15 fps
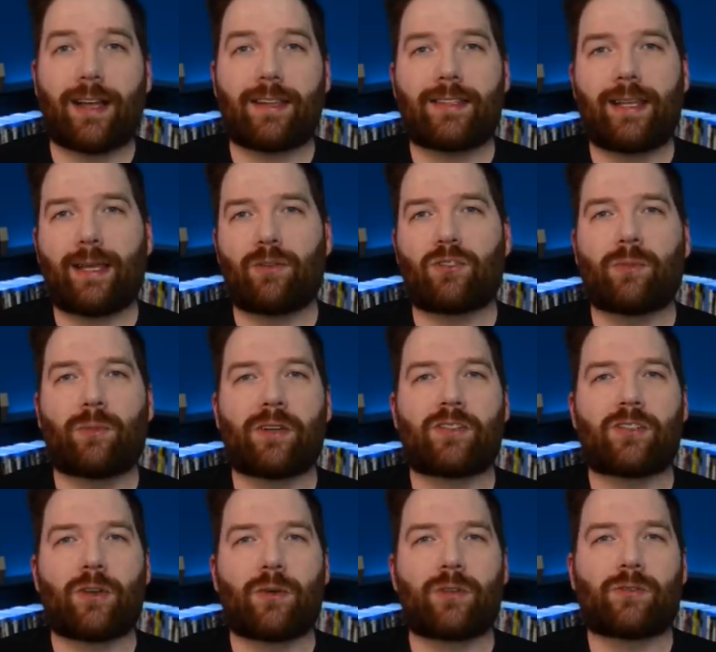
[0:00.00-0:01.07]
Guys, thank you so
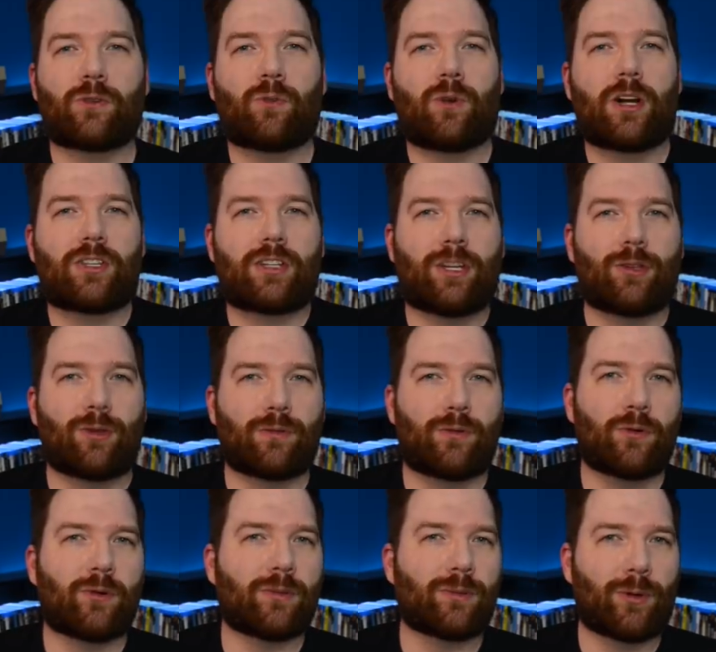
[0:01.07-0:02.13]
much as always for watching. Look
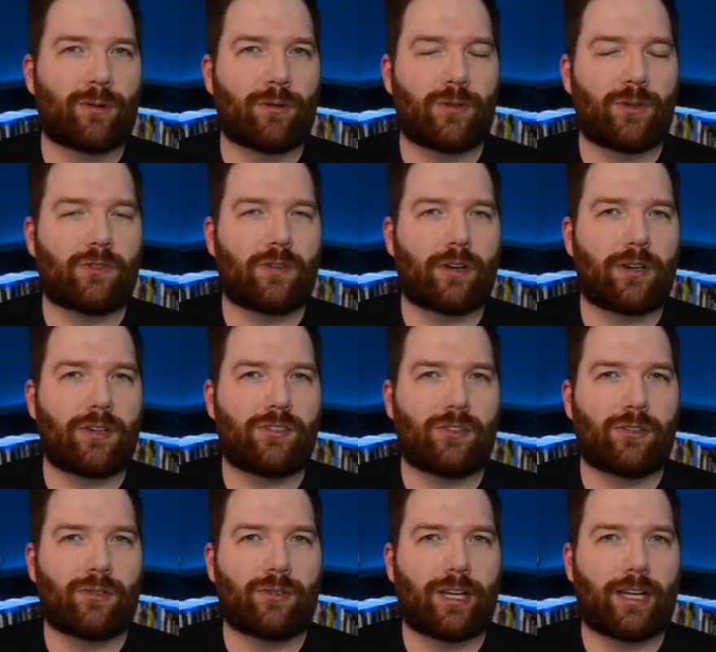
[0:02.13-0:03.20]
forward to more reviews very
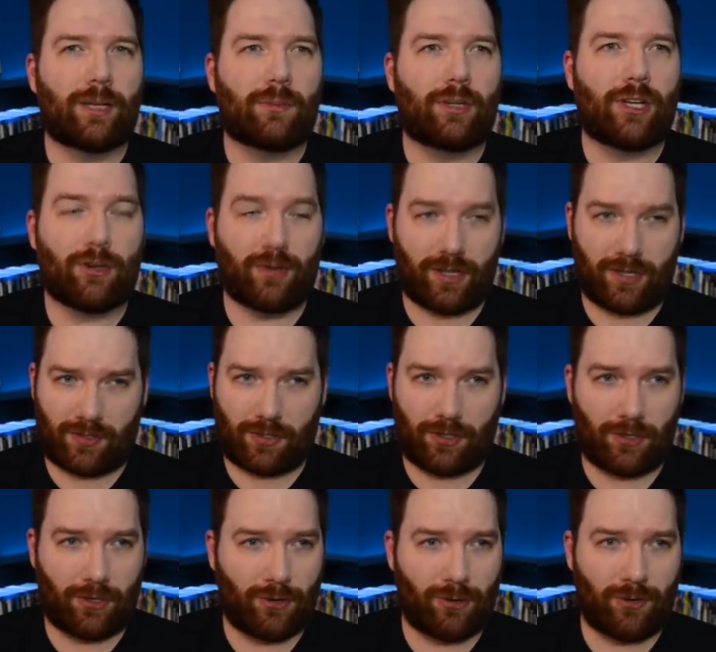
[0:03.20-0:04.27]
soon. I am curious to
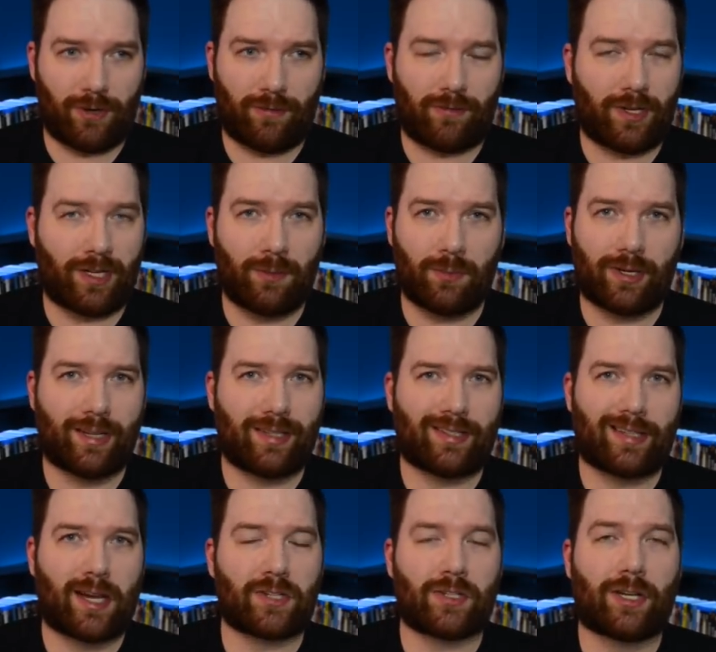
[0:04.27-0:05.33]
know if
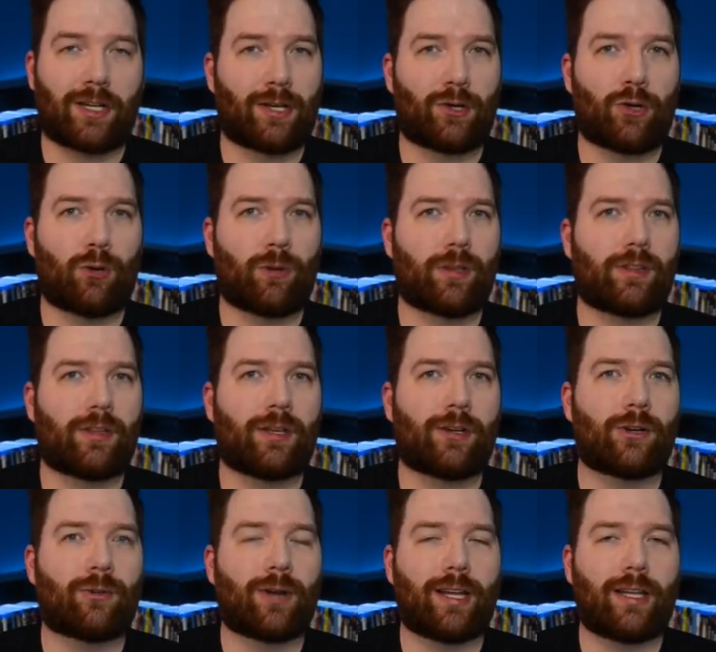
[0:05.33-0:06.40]
anybody's actually going to go to the
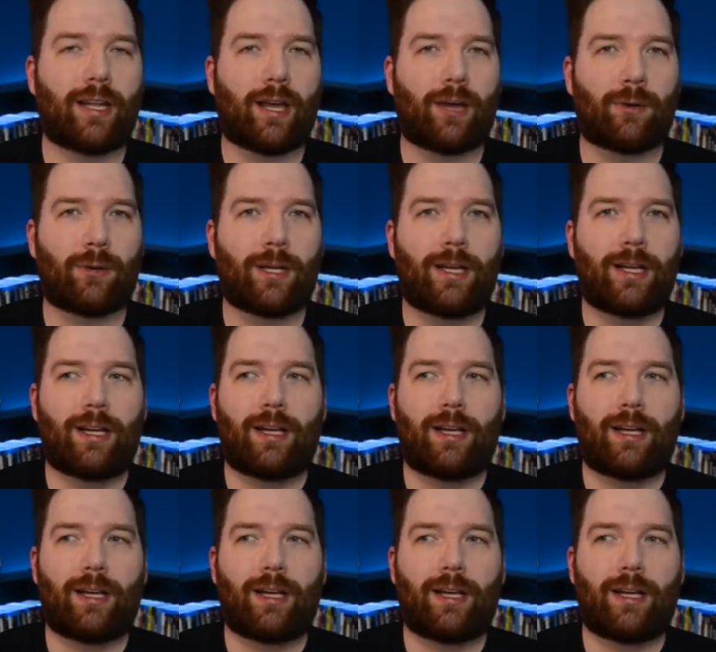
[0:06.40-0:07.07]
theater right now.